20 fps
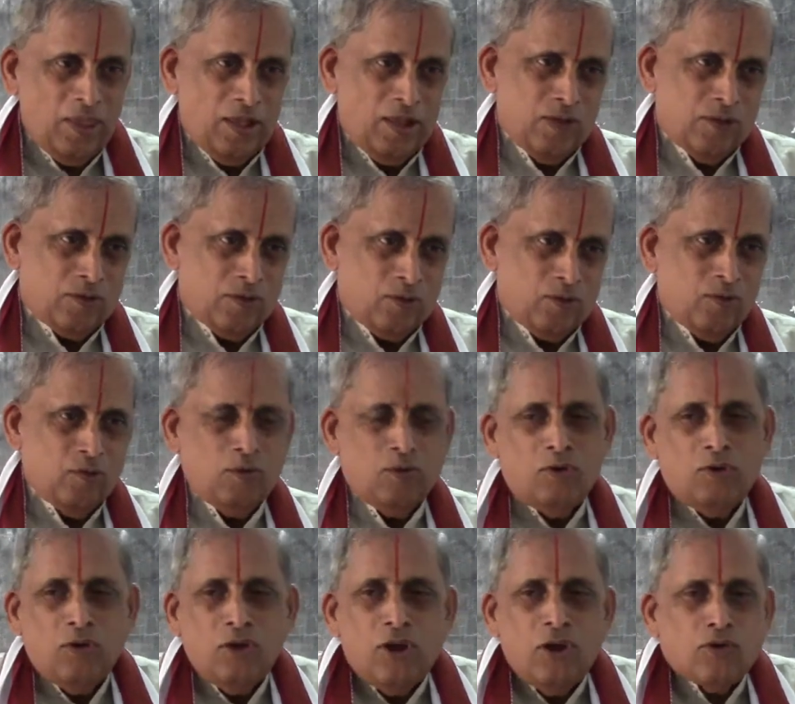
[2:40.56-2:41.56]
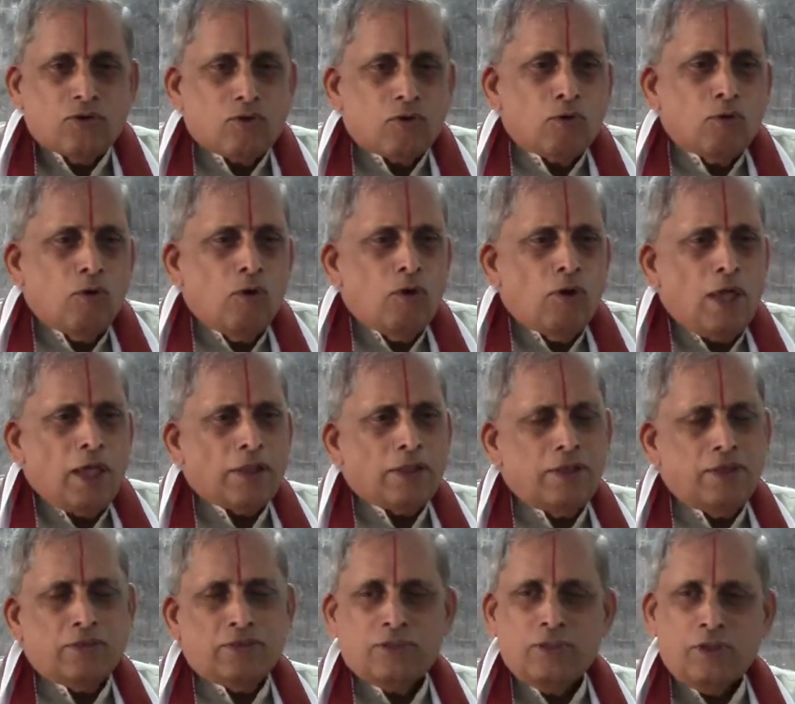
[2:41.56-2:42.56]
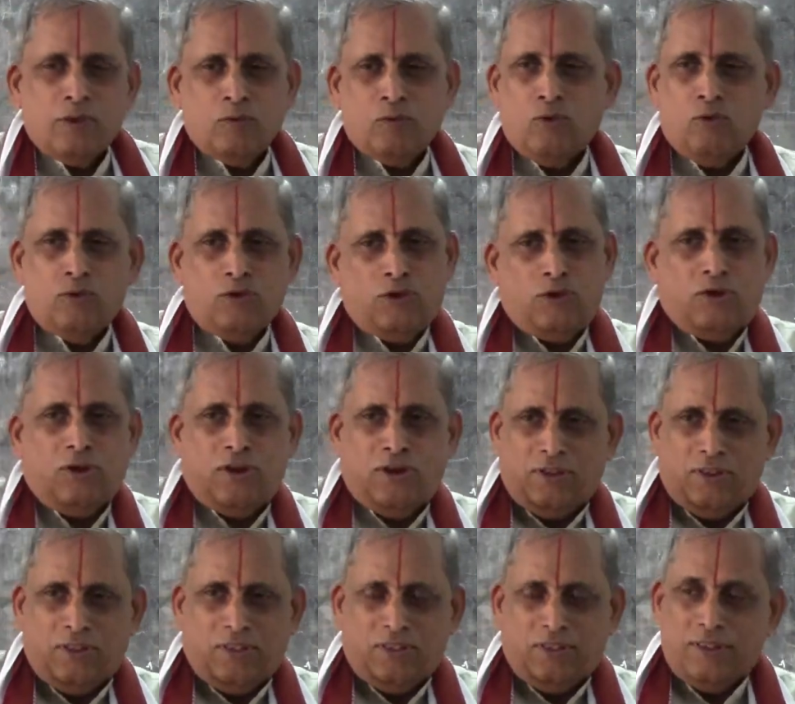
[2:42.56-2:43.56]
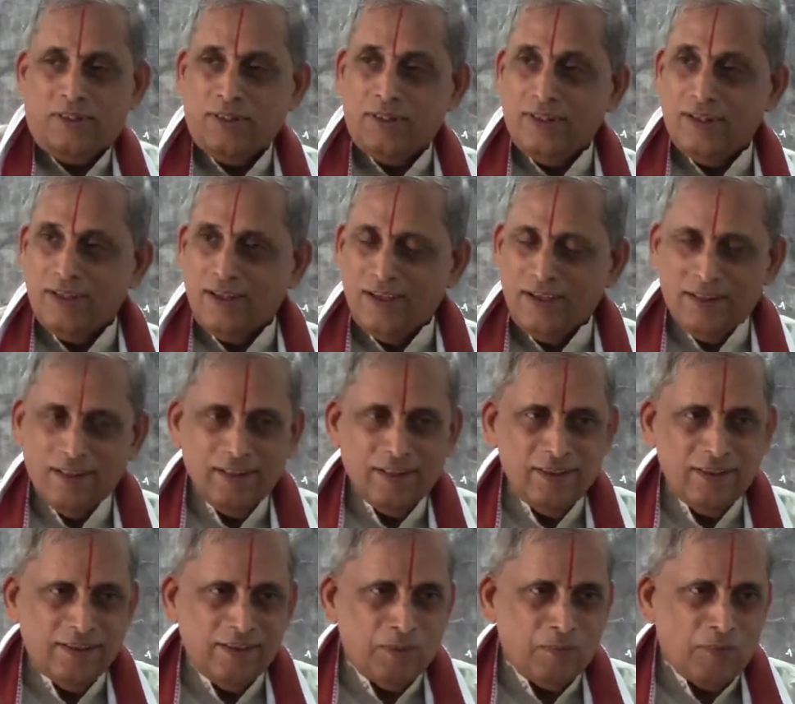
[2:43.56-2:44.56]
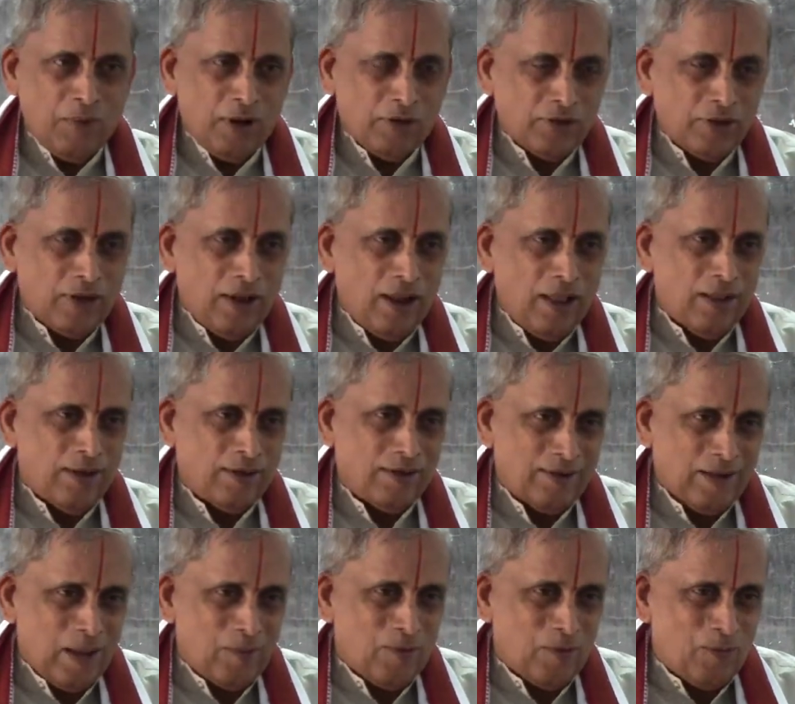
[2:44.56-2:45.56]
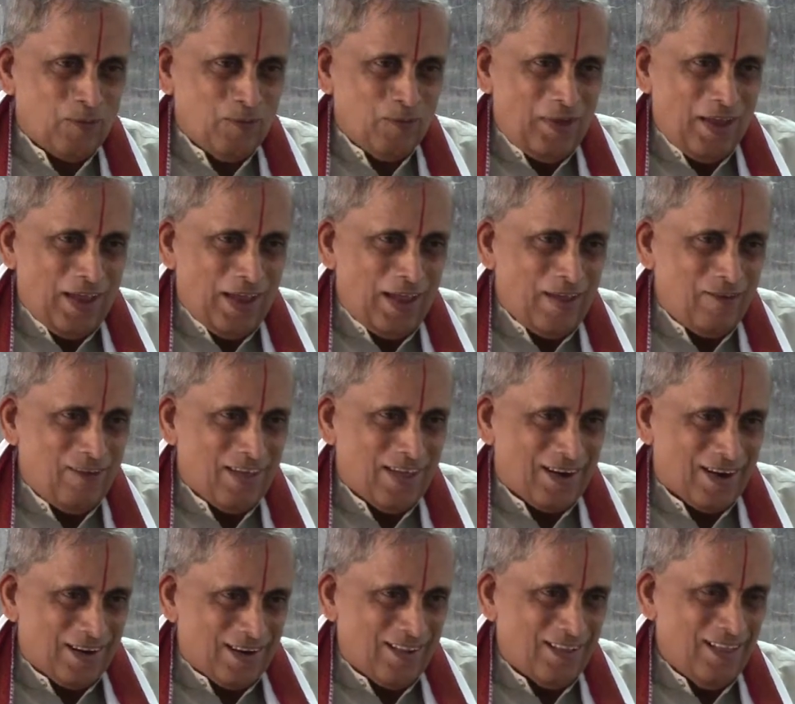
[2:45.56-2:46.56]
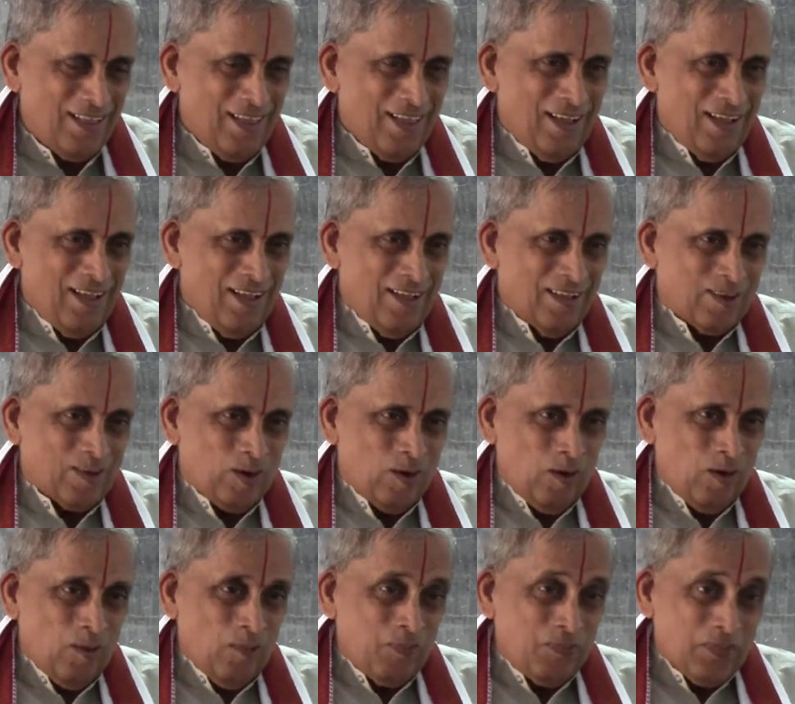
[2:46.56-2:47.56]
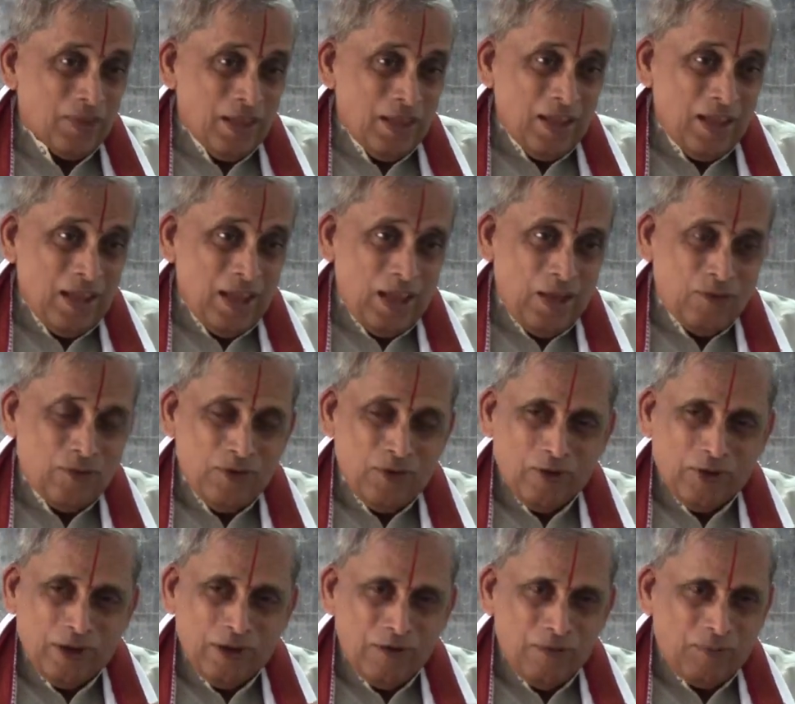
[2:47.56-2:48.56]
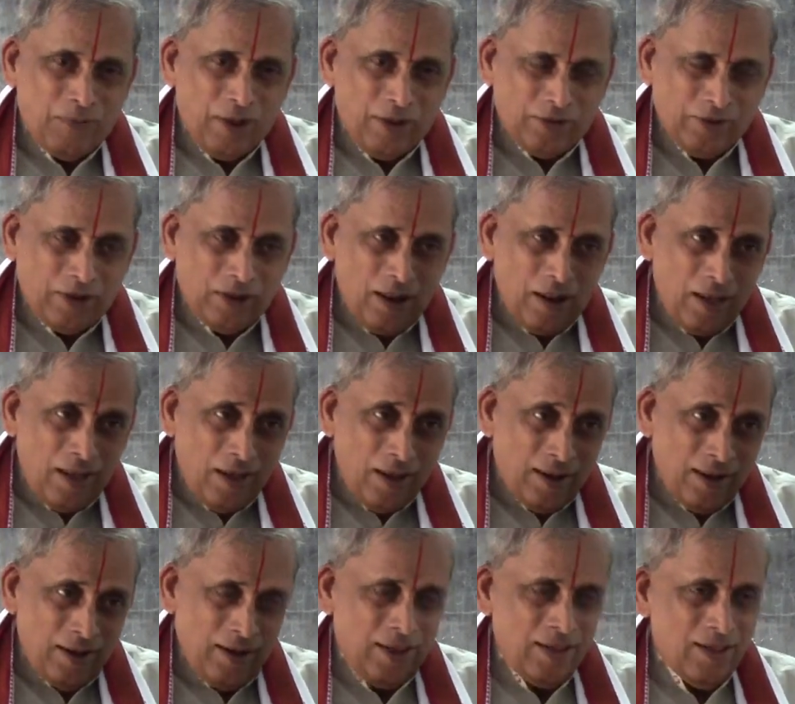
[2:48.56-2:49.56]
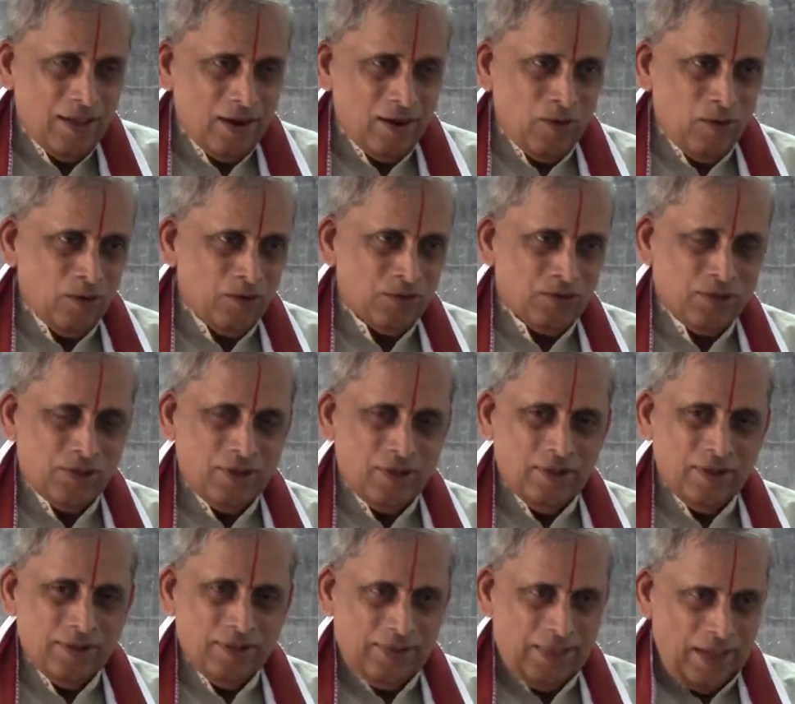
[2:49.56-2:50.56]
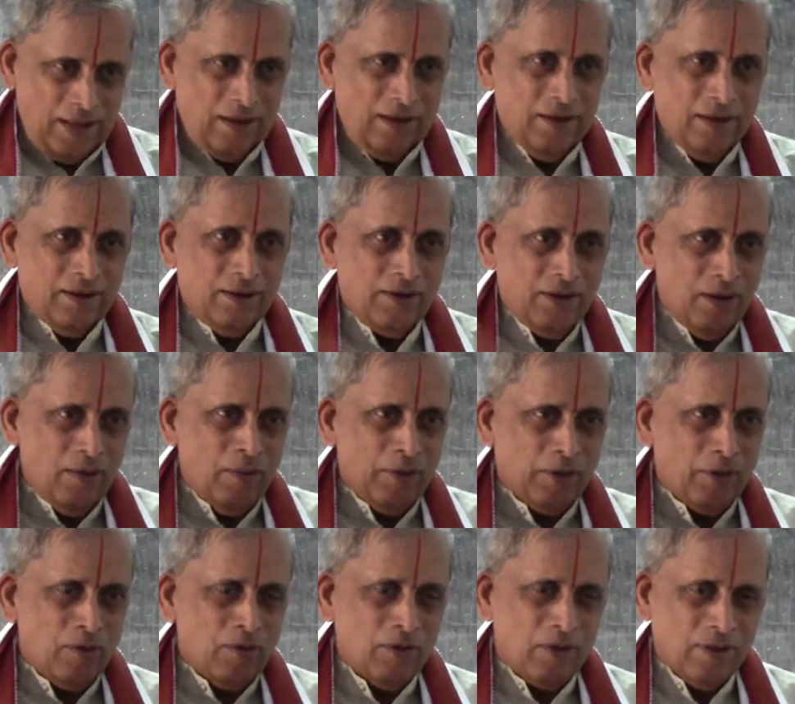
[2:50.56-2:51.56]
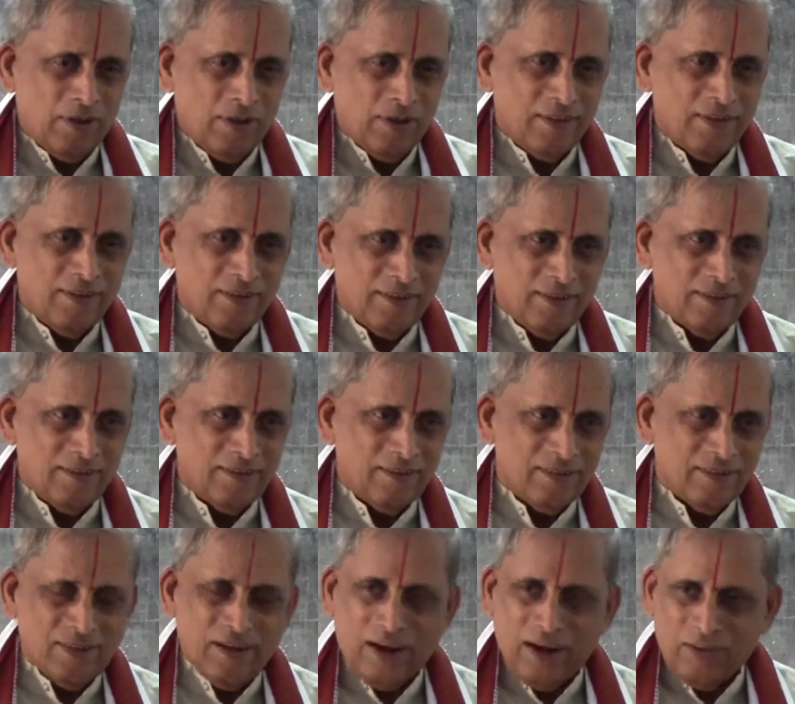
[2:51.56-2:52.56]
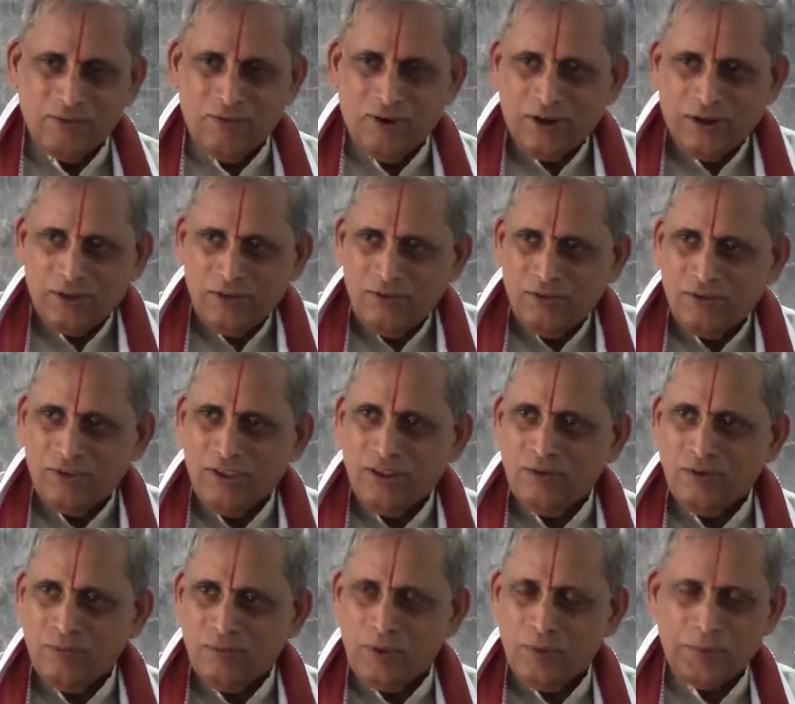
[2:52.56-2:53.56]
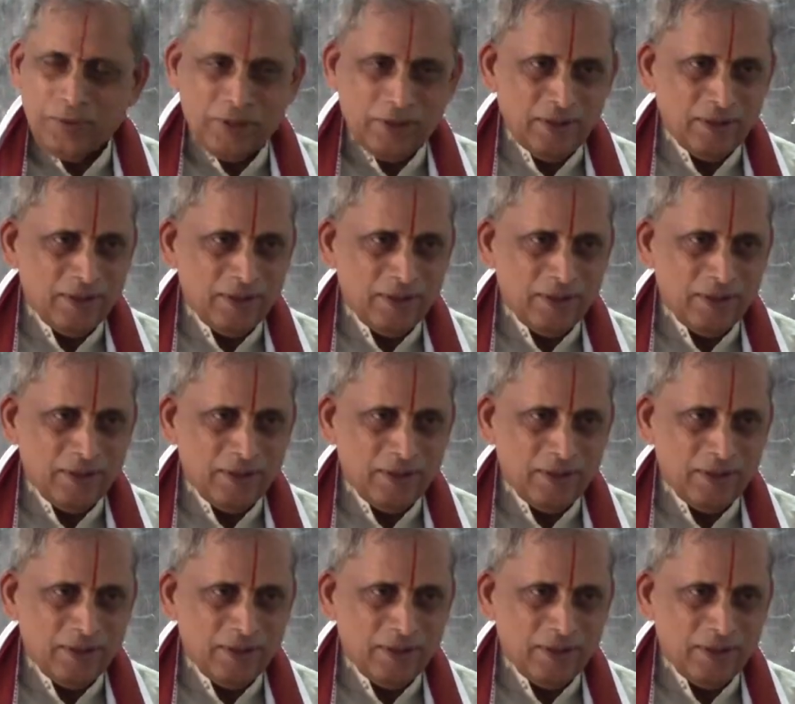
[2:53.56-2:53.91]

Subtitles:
So it should go like this, there is no need. This is pulsatilla type of behavior. So if you give pulsatilla on a higher dose, then she will be cured. That is what you see in homeopathy.